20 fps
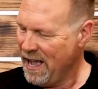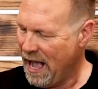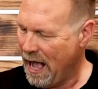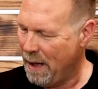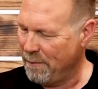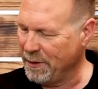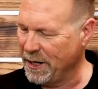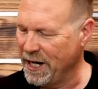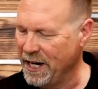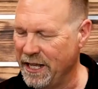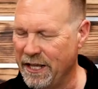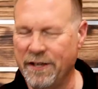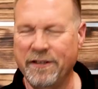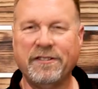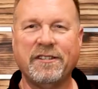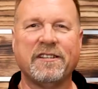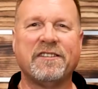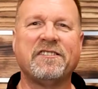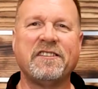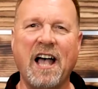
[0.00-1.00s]
I'm going to
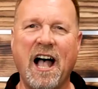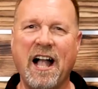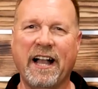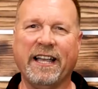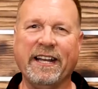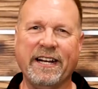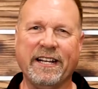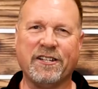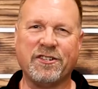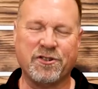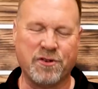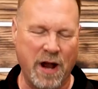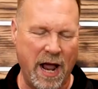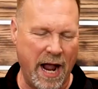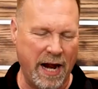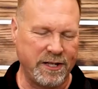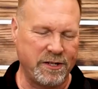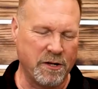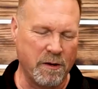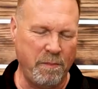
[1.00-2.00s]
use a socket
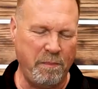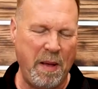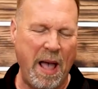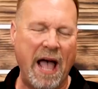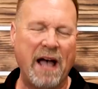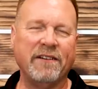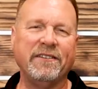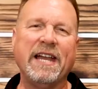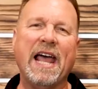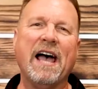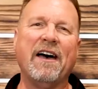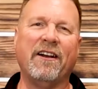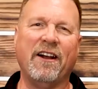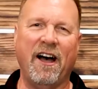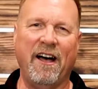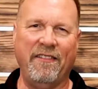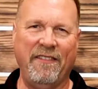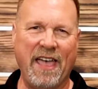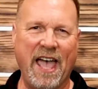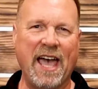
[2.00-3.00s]
extractor, pound down
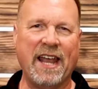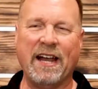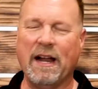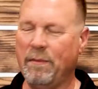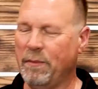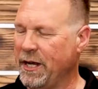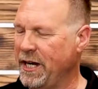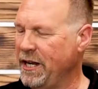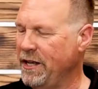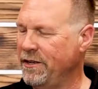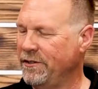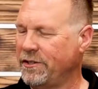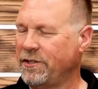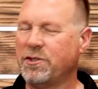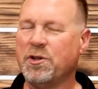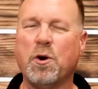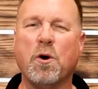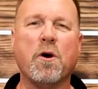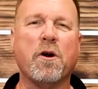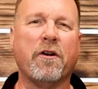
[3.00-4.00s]
on that, and I'm going to use a
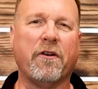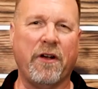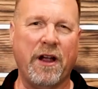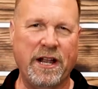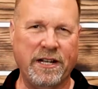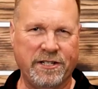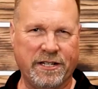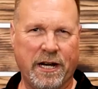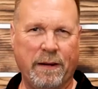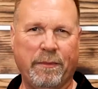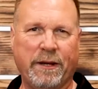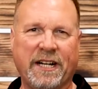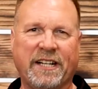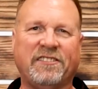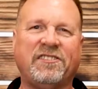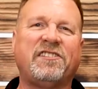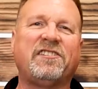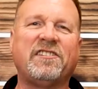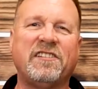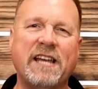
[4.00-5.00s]
torque wrench, and I'm going to
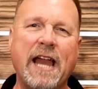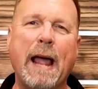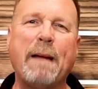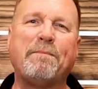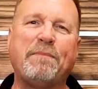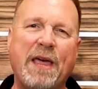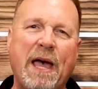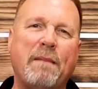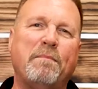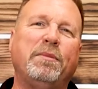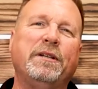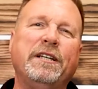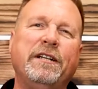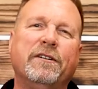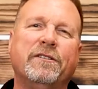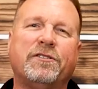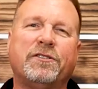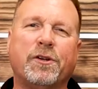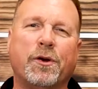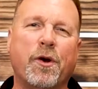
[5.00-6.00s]
snap that
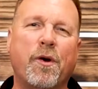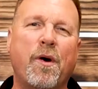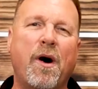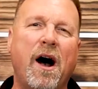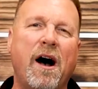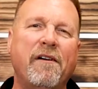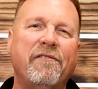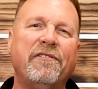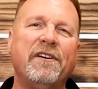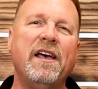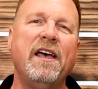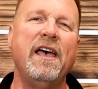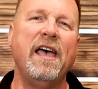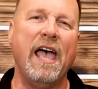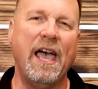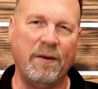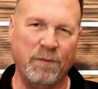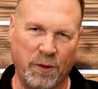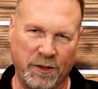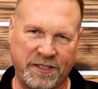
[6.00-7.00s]
bleeder screw off,
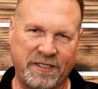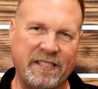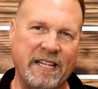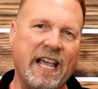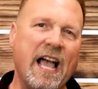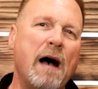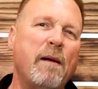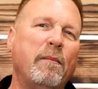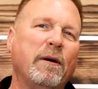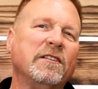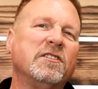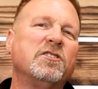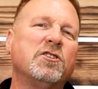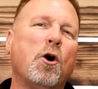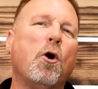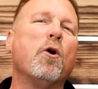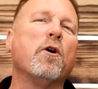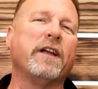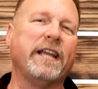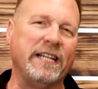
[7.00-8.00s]
and we'll see how much
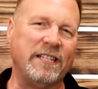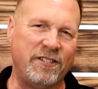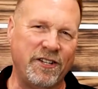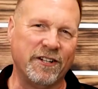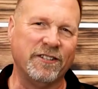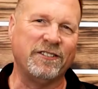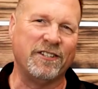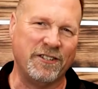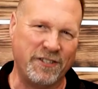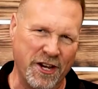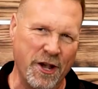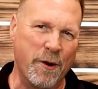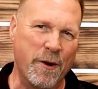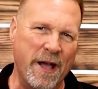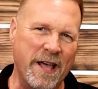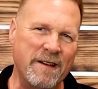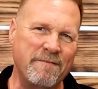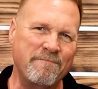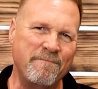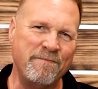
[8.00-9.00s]
torque it took to do
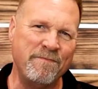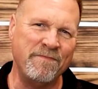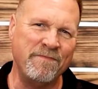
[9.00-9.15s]
it.